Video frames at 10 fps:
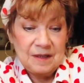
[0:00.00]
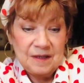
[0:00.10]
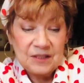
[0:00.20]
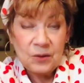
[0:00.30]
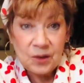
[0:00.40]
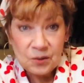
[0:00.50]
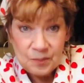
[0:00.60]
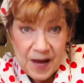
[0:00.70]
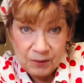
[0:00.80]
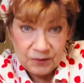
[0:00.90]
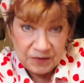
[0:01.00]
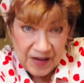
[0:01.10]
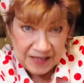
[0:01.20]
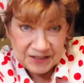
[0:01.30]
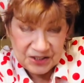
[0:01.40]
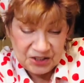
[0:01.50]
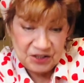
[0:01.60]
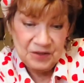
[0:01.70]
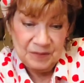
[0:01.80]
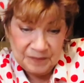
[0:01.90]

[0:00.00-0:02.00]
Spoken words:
so it'll melt faster.